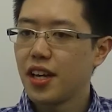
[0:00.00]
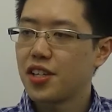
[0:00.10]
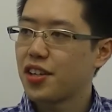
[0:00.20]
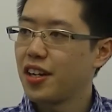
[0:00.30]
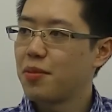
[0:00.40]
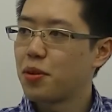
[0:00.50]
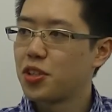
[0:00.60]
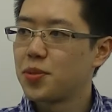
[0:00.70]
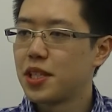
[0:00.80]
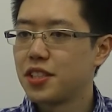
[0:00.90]
I try to
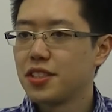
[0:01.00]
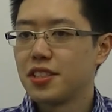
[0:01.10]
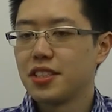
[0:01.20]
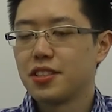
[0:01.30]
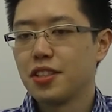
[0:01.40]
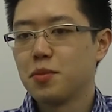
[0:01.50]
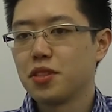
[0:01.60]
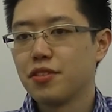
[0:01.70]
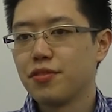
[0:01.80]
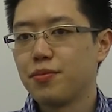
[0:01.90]
approach pitches in
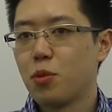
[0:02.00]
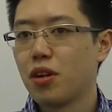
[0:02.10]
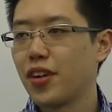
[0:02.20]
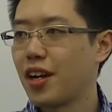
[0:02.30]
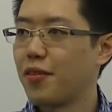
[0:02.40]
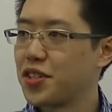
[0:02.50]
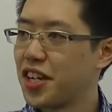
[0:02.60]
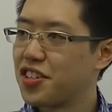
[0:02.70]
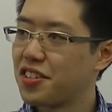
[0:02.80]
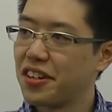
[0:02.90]
terms of more of a
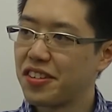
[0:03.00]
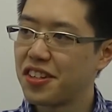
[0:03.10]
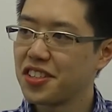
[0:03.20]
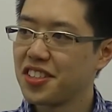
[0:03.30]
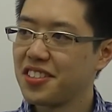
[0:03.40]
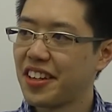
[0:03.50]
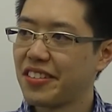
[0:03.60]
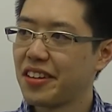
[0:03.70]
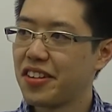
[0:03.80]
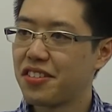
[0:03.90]
conversation and discussion
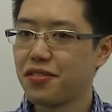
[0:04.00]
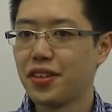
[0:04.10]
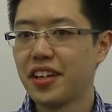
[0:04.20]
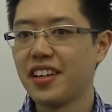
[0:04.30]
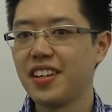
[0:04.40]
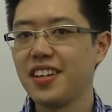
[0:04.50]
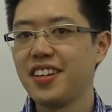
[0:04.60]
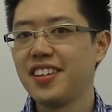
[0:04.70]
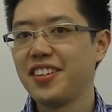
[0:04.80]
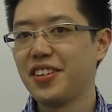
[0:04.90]
and less of a,
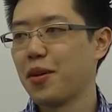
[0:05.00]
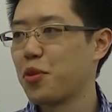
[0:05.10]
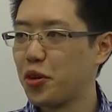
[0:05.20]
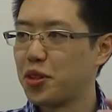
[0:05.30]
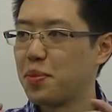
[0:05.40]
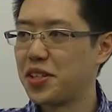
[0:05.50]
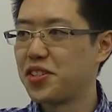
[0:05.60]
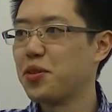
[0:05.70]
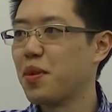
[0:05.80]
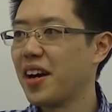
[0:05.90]
I'm going to
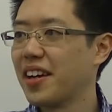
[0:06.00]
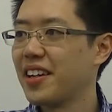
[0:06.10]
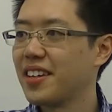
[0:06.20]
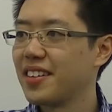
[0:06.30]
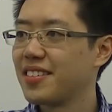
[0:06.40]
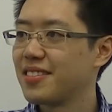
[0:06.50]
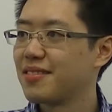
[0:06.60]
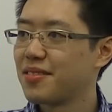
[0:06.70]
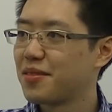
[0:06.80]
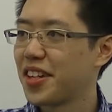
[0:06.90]
pitch you my
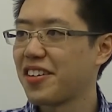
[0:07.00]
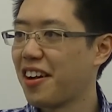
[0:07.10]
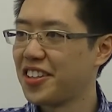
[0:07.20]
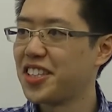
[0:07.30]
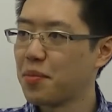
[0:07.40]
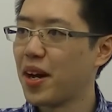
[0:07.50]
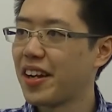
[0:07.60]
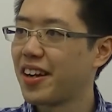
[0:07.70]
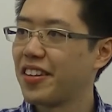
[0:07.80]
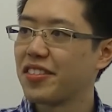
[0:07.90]
technology and
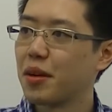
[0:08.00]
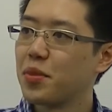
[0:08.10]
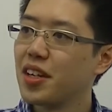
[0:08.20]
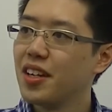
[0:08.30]
my concept.